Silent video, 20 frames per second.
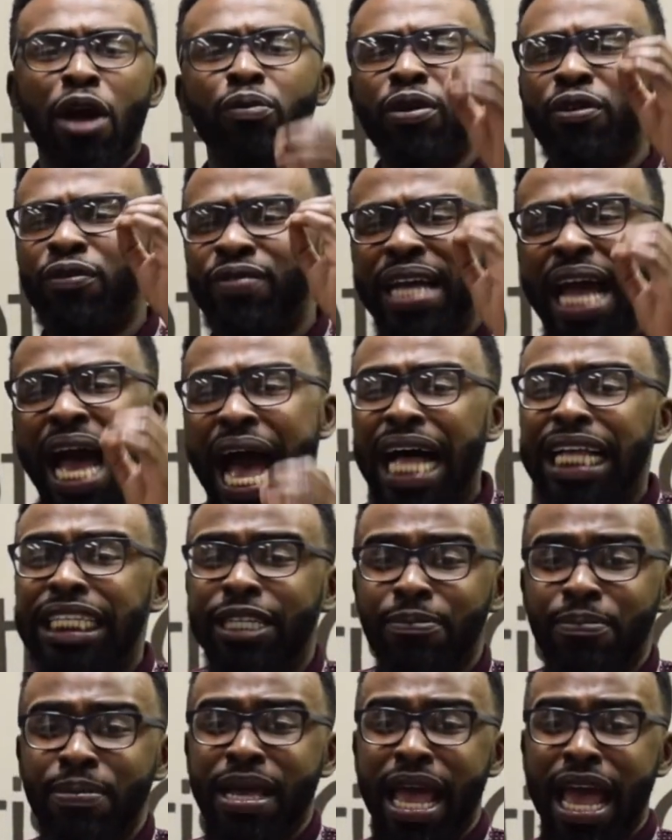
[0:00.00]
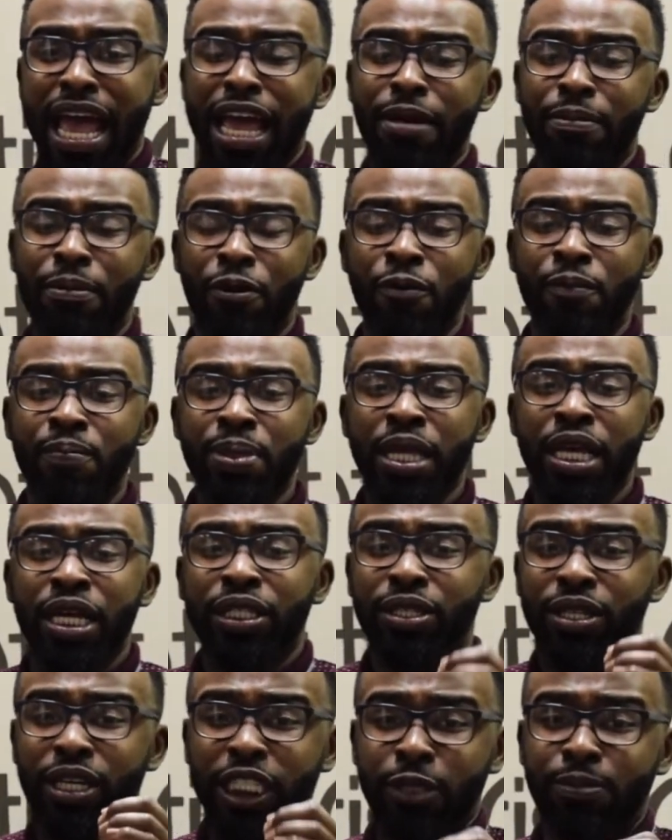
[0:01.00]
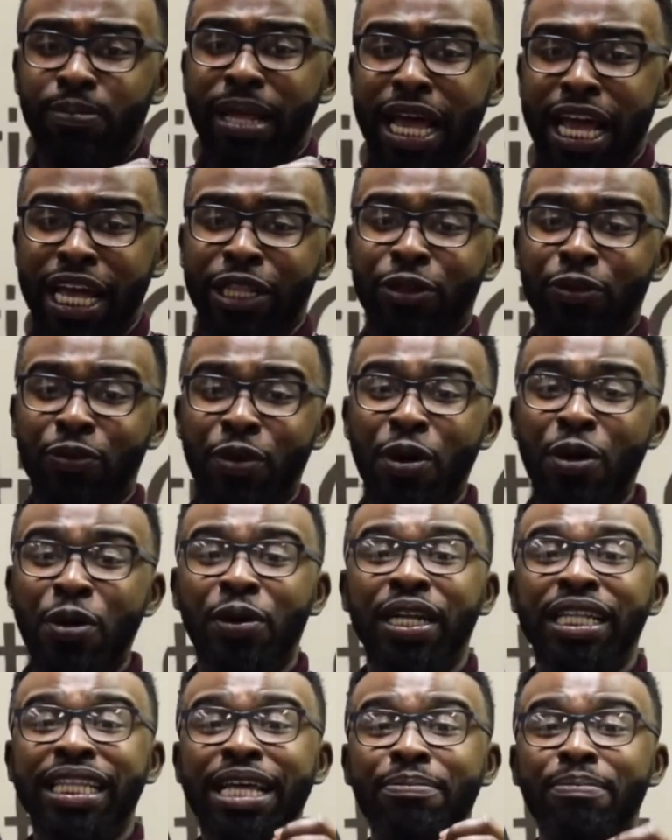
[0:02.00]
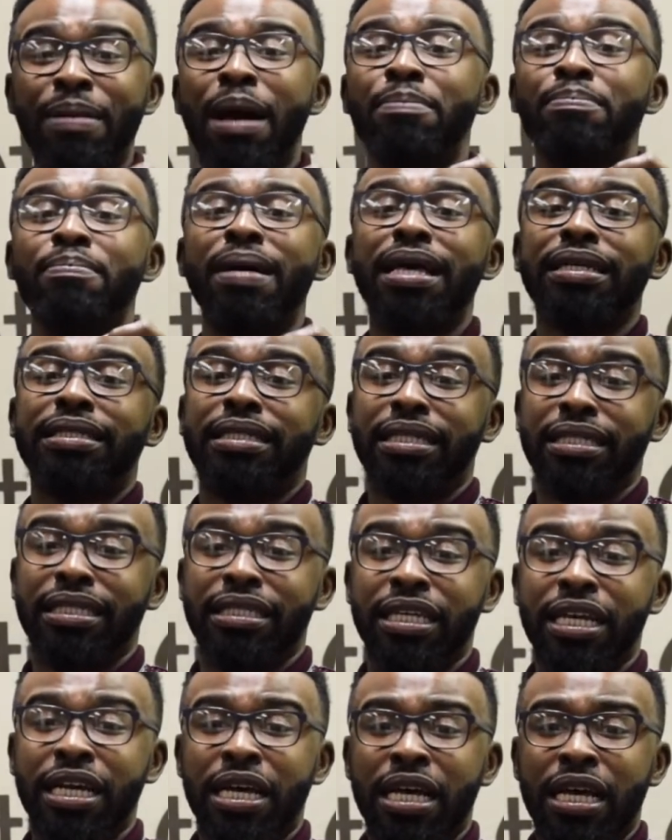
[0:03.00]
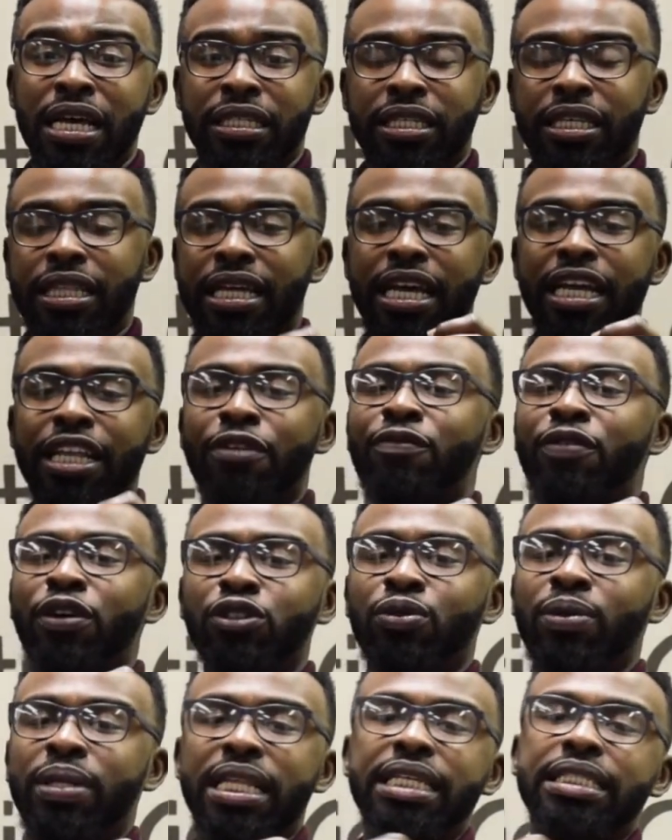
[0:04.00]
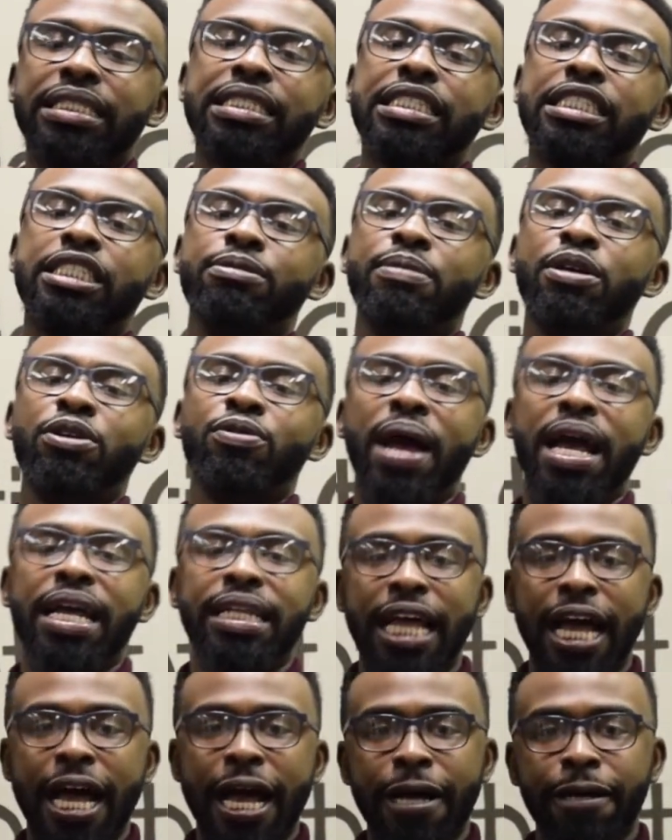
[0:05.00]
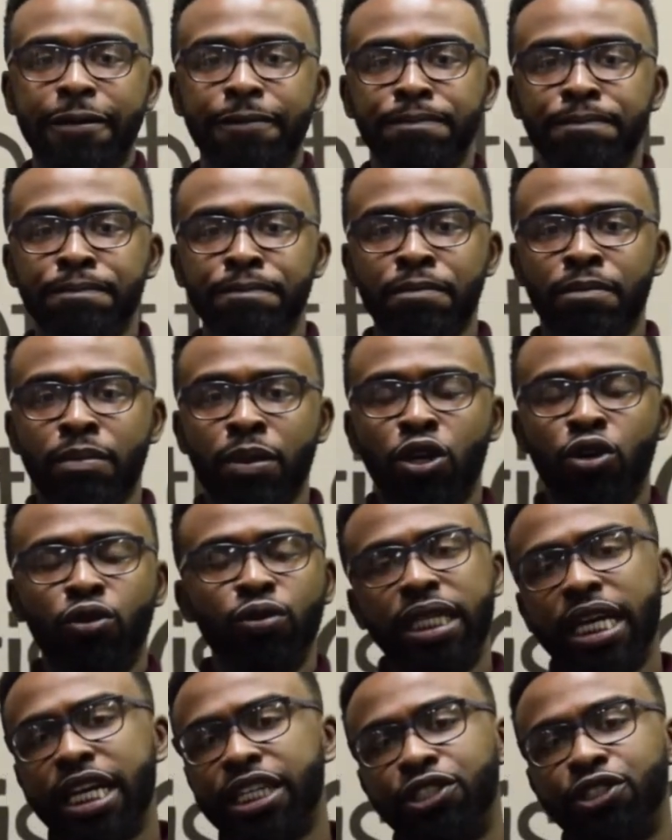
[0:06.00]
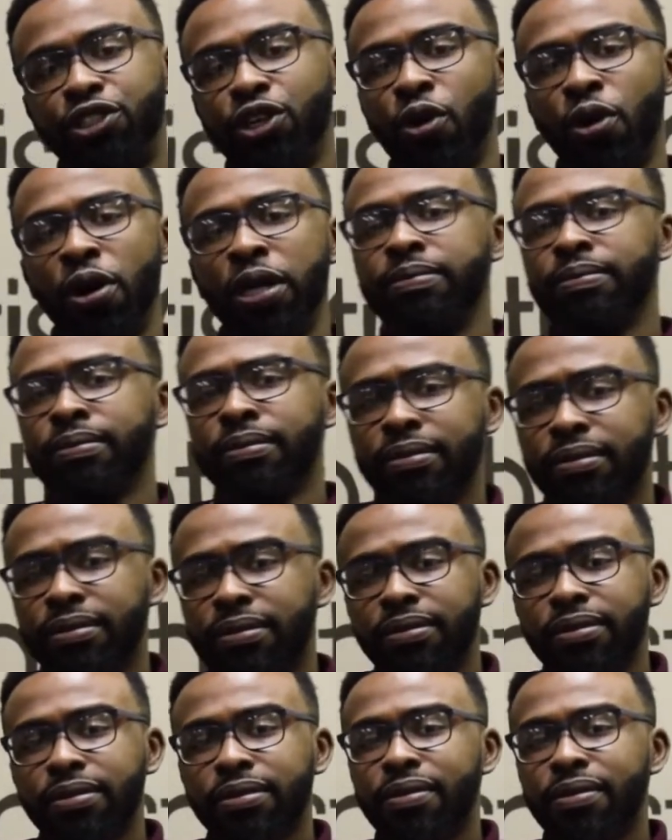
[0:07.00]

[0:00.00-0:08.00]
And we've got to be able to explain the word. And then my message to the individual listening to me right now who says, Jordan,